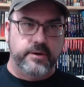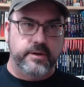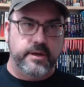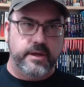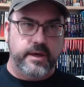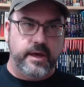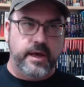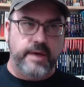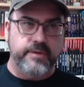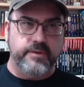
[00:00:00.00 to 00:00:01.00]
So
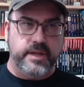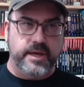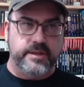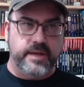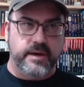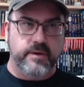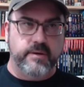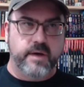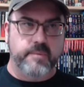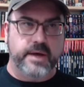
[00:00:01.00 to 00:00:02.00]
I've given a
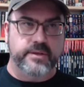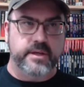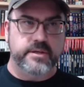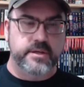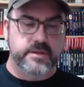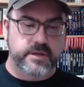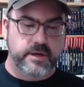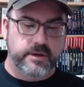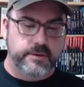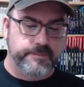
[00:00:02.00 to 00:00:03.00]
lot of thought about
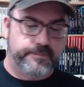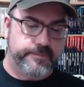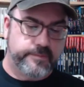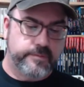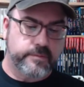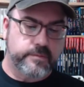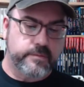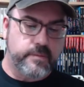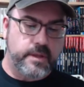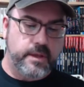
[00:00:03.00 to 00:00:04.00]
this, and so
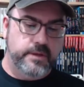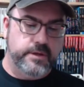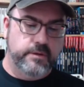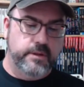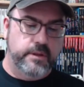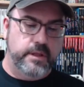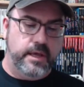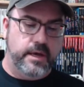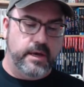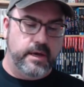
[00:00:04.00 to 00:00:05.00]

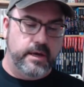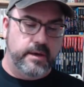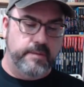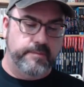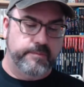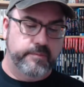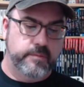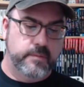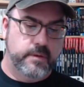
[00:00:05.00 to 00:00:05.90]
the